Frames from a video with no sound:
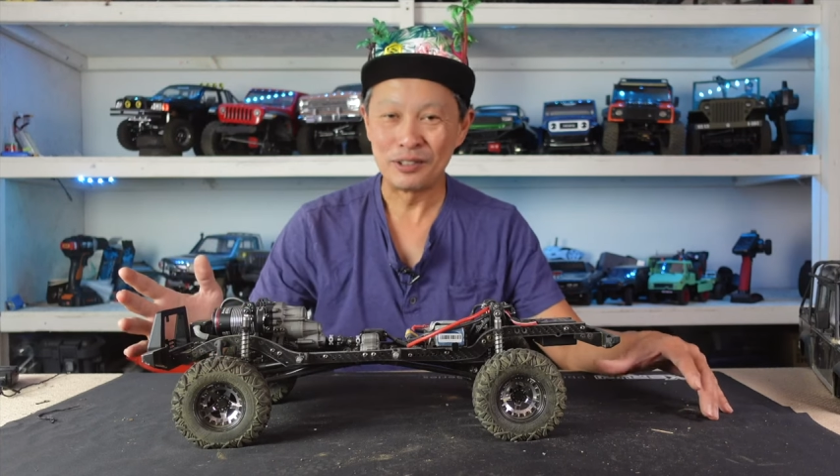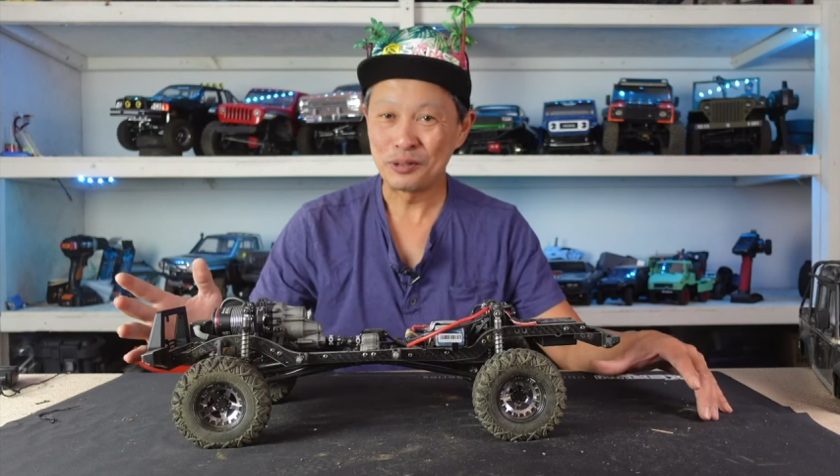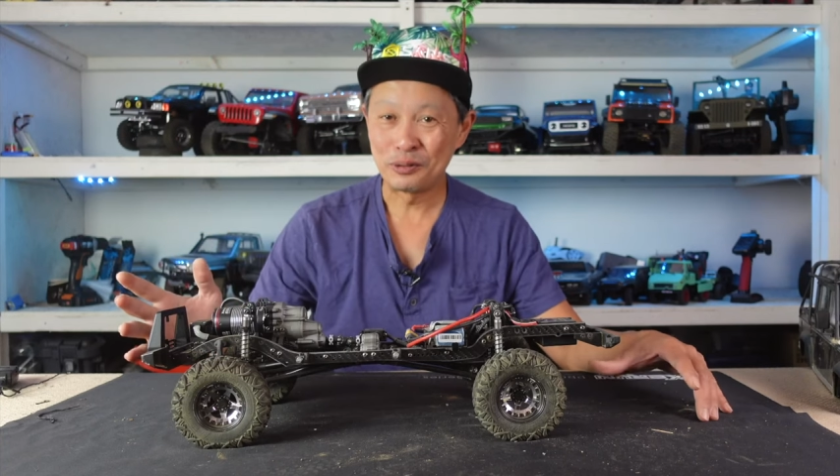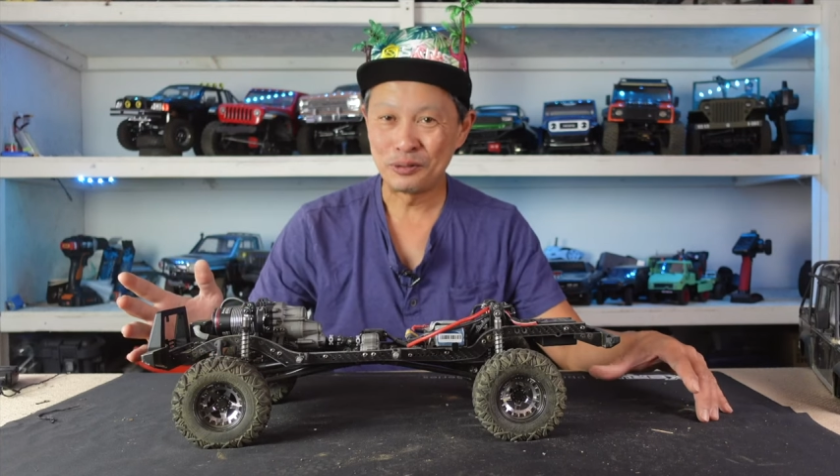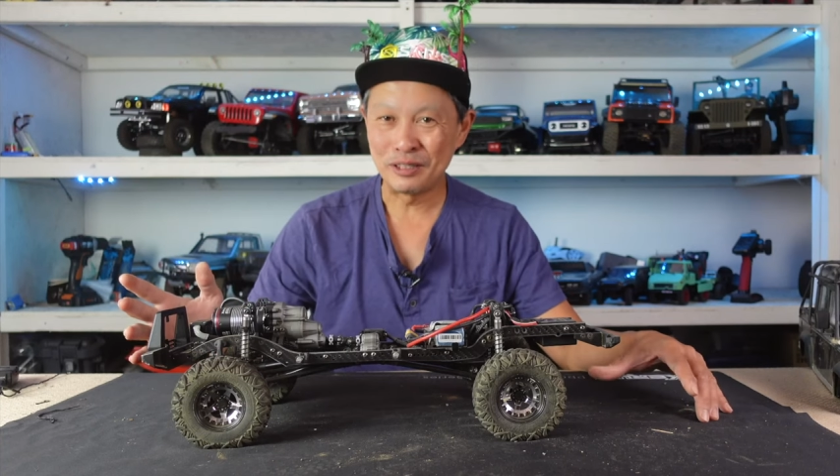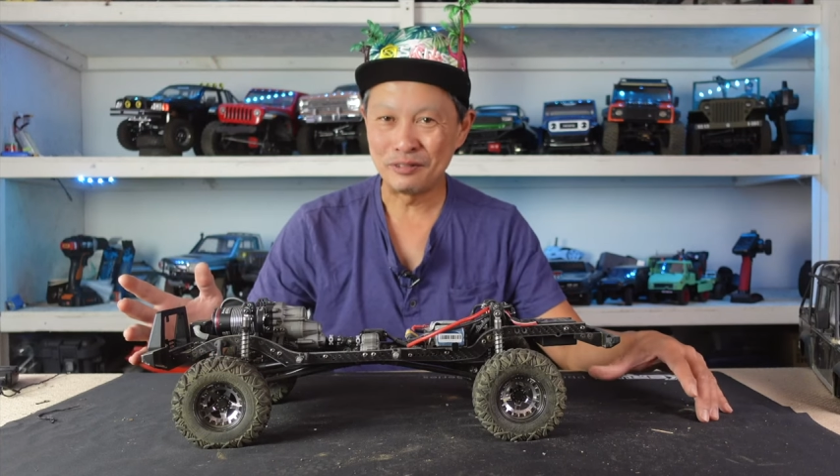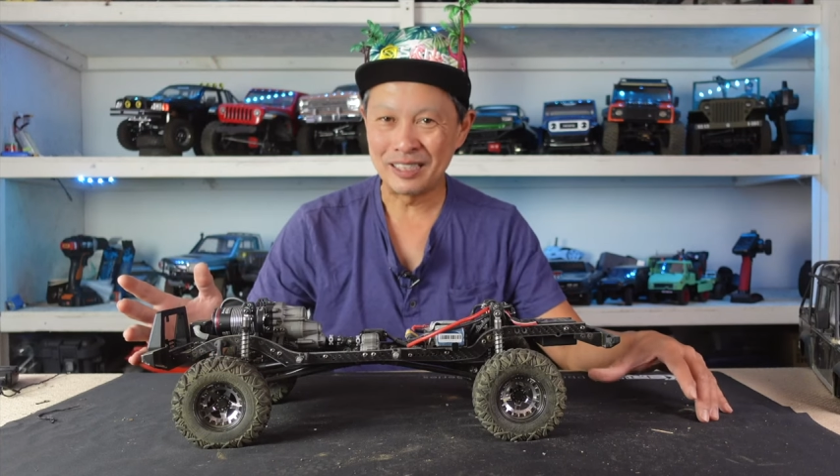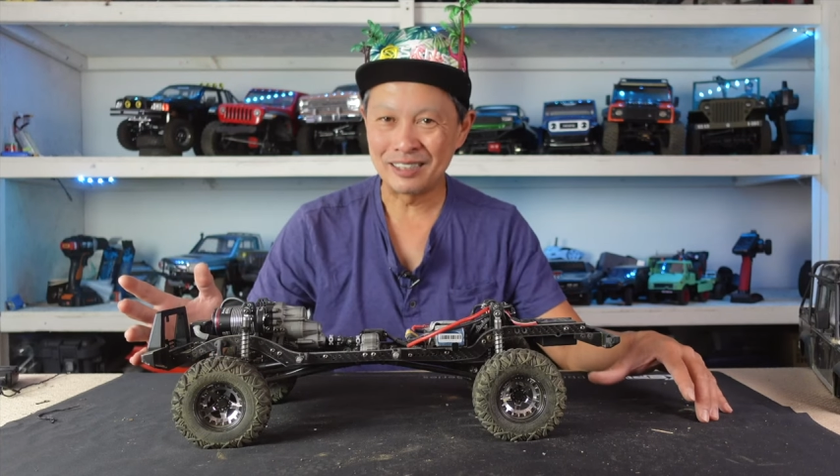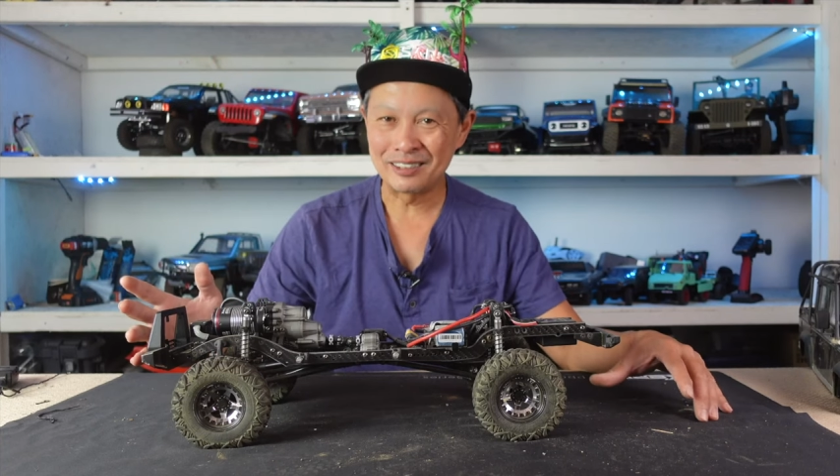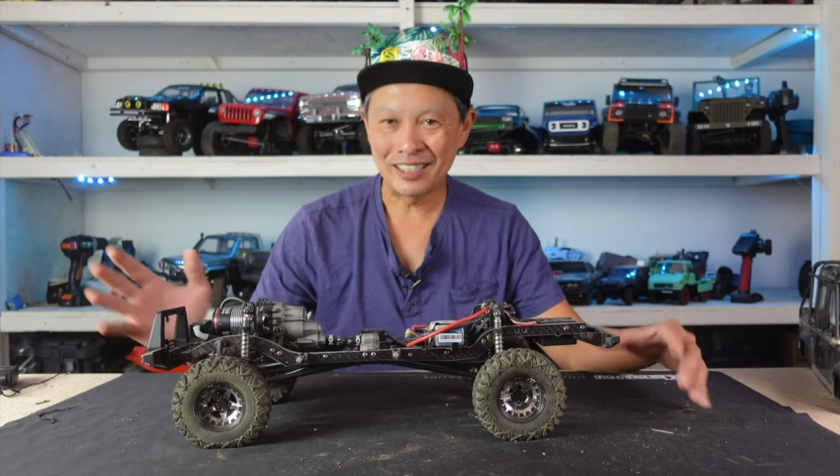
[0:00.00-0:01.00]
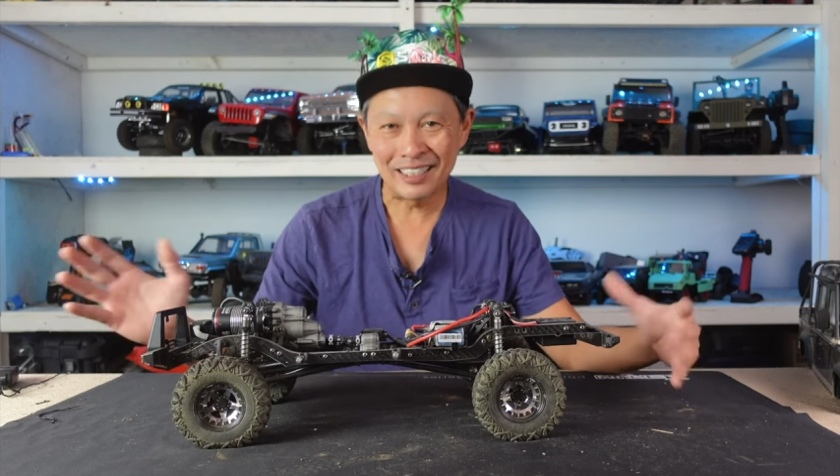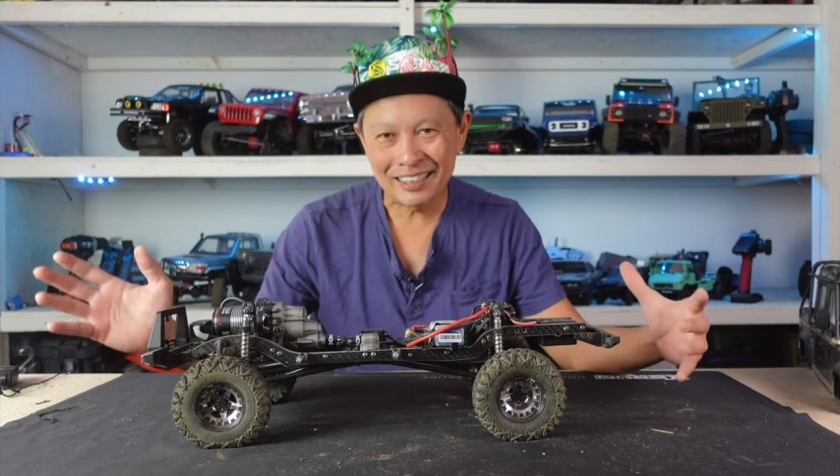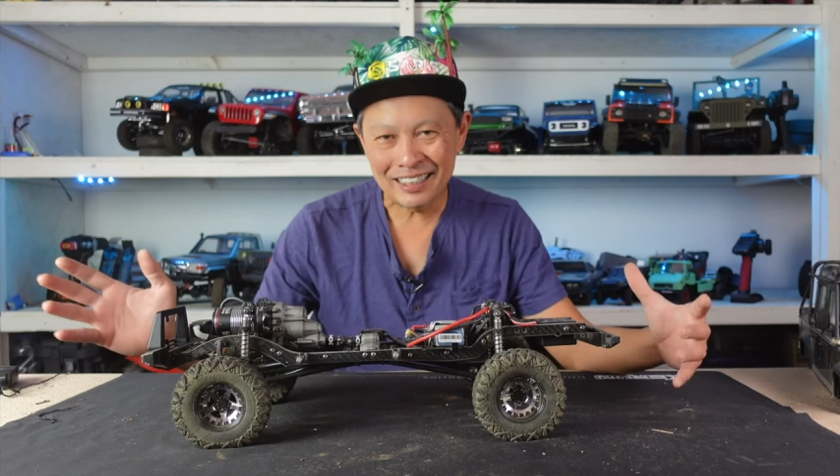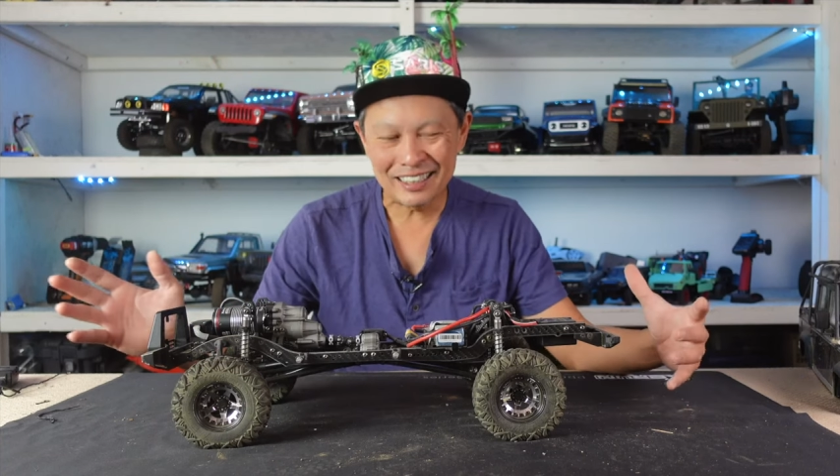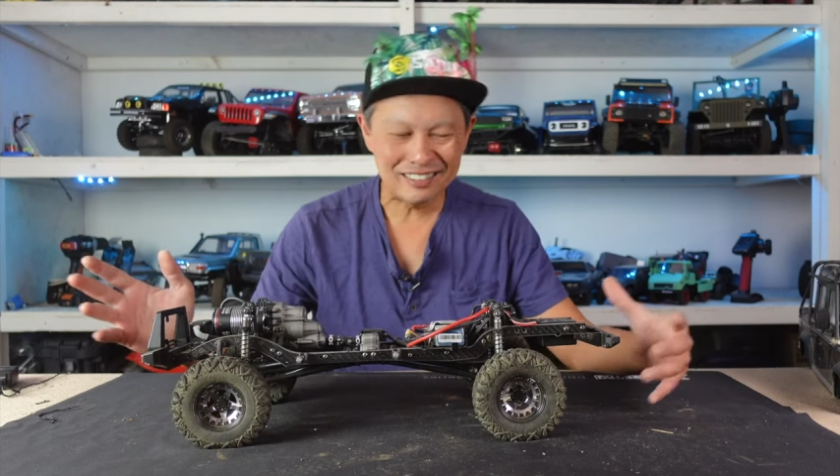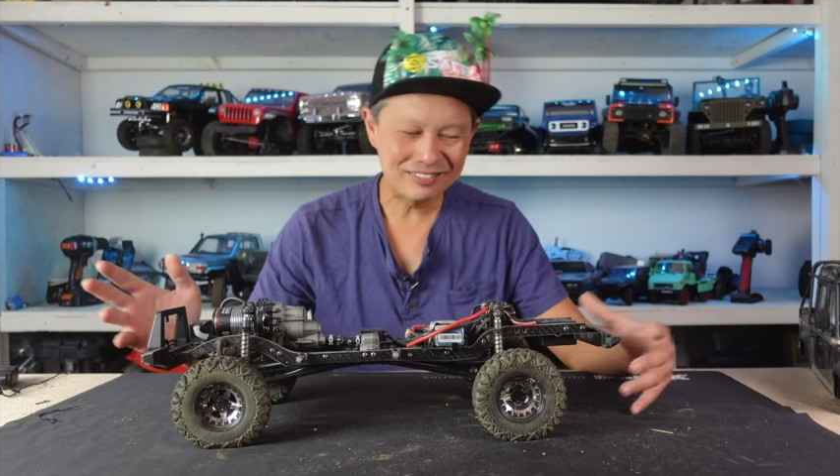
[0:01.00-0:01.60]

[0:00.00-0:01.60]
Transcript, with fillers: your real vehicles and i think